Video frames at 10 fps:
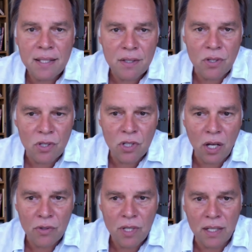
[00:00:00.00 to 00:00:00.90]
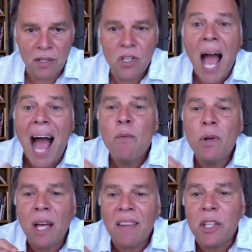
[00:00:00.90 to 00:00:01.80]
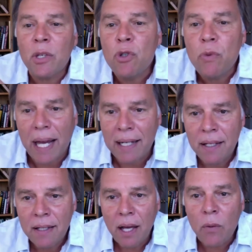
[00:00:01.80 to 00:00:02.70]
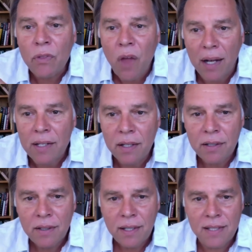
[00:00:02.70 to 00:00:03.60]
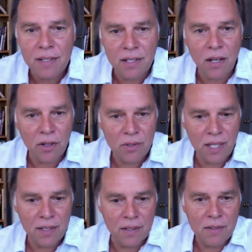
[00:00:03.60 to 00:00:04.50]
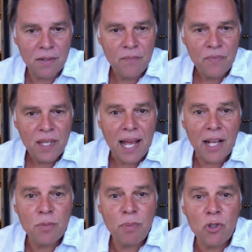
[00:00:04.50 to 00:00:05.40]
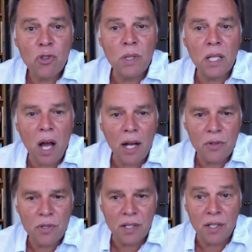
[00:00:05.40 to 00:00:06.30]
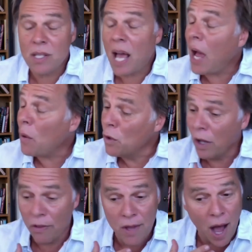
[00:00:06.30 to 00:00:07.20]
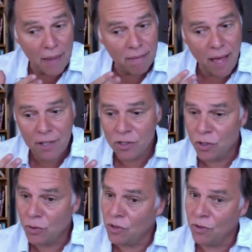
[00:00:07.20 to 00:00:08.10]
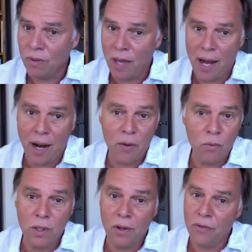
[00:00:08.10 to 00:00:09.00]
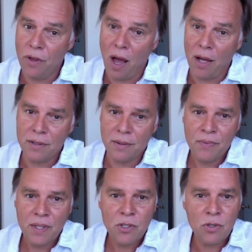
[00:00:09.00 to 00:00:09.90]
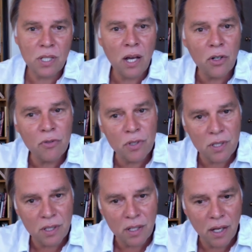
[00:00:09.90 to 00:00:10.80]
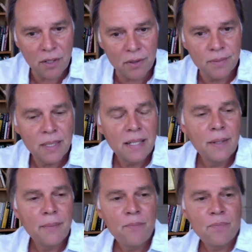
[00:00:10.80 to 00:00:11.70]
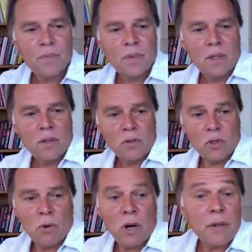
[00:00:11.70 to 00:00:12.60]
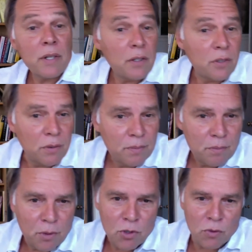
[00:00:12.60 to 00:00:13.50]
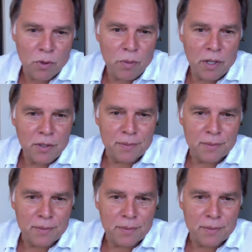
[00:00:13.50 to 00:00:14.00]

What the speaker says: is a staccato sentence. I will not let you do that. I will not is a staccato sentence. As opposed to a legato sentence, I will not let you do that. I will not. So staccato versus legato. Domo arigato, Mr. Roboto.